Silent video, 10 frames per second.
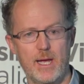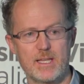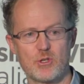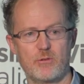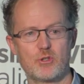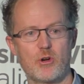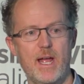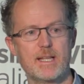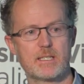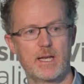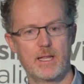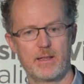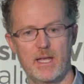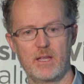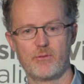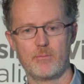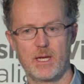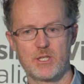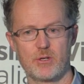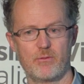at sort of translating that
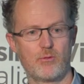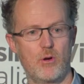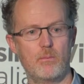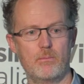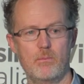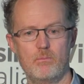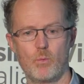information from